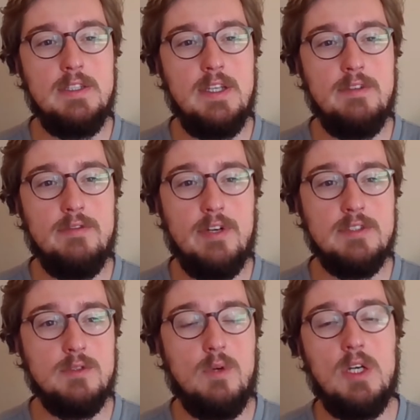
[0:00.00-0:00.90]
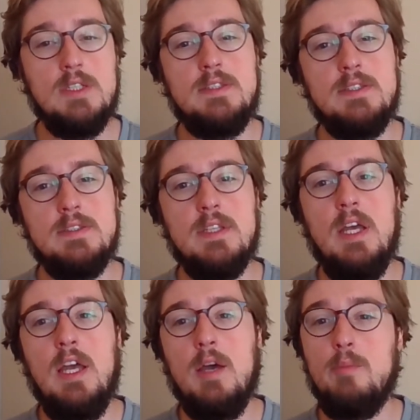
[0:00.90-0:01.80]
David Foster Wallace's
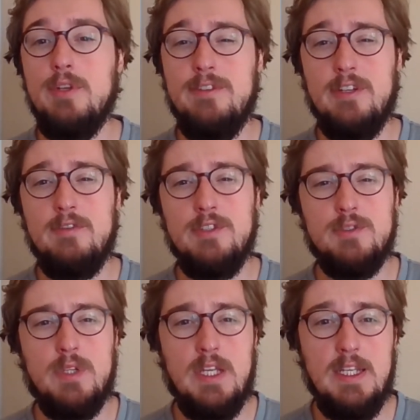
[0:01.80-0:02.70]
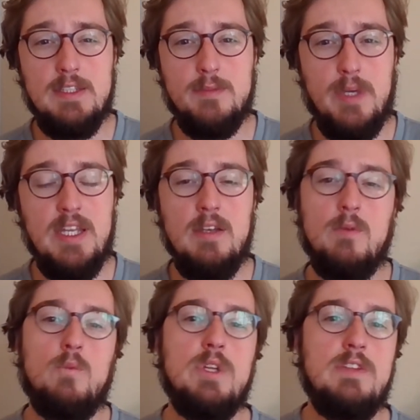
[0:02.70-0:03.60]
Brief Interviews with Hideous Men.
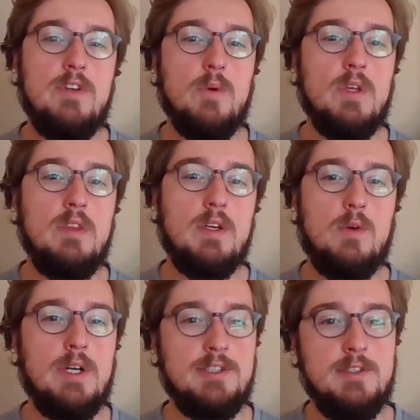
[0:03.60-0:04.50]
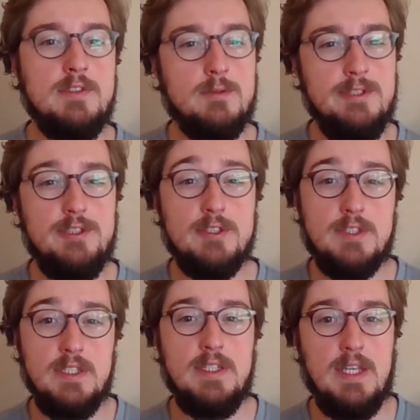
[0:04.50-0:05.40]
We don't get the questions, we just
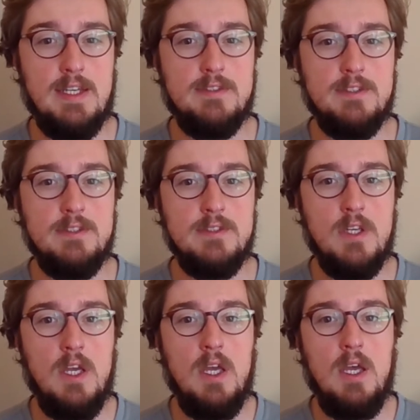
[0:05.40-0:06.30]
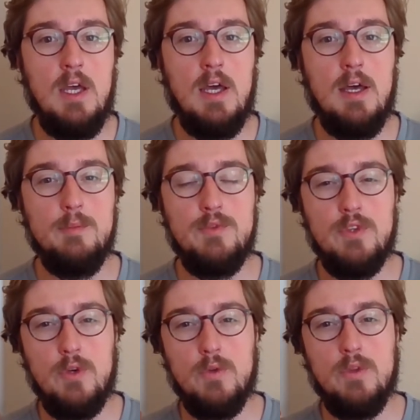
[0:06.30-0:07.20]
get the answers.
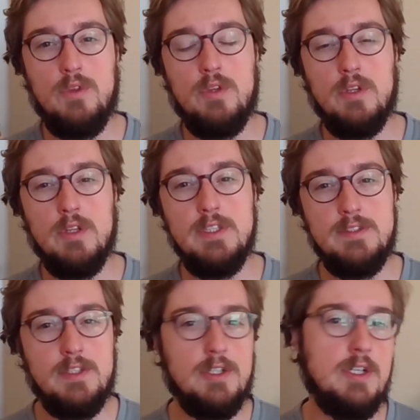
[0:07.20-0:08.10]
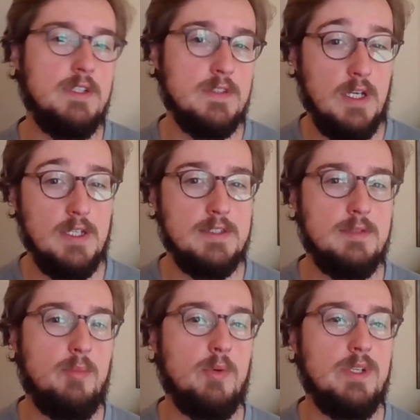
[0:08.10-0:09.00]
So the listener is us,
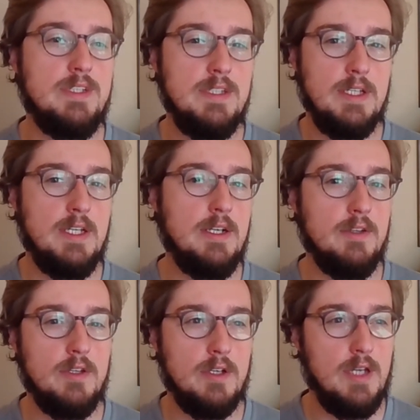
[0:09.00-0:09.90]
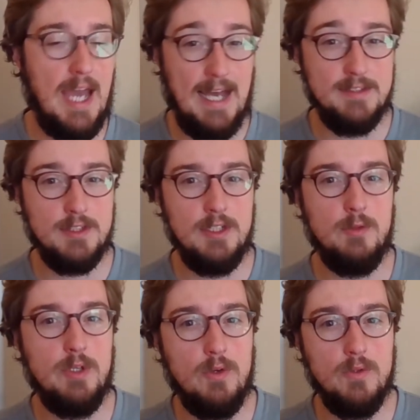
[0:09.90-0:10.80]
but we didn't hear the asker,
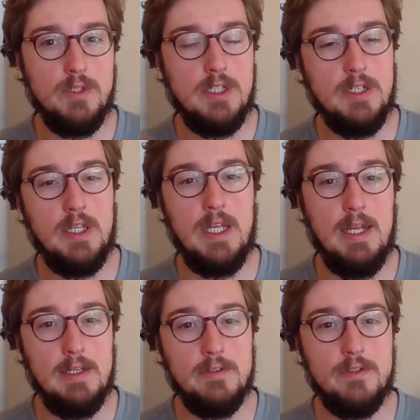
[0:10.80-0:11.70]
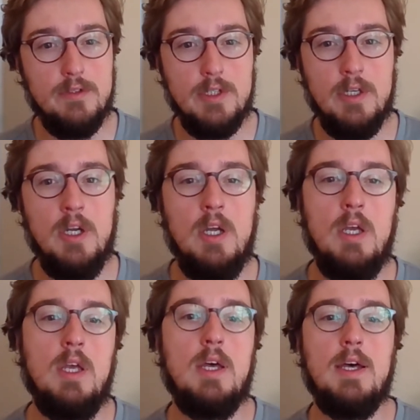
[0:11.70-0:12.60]
we only hear the answerer.
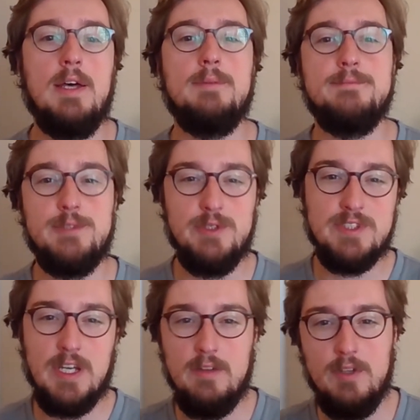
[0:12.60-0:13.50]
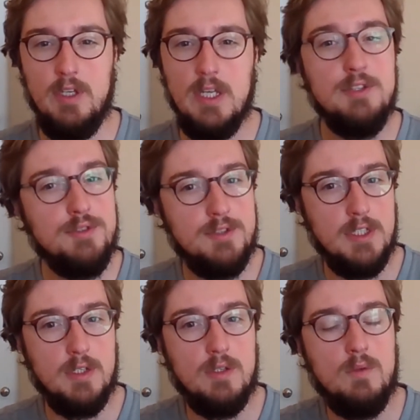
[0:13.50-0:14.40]
So it's kind of an
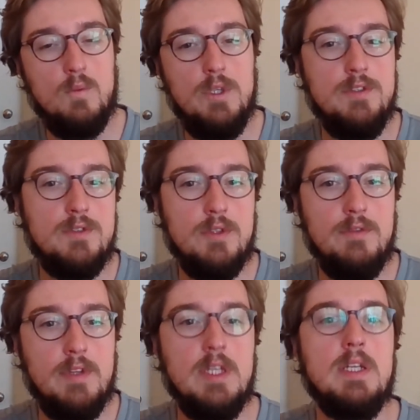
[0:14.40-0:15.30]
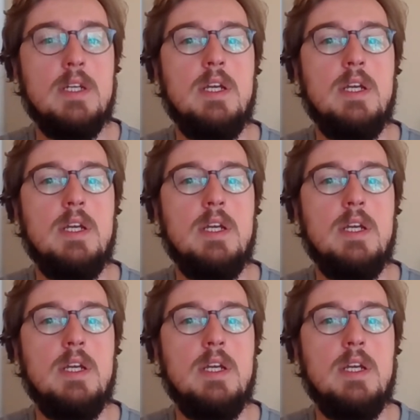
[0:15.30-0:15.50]
interesting, weird sort of thing.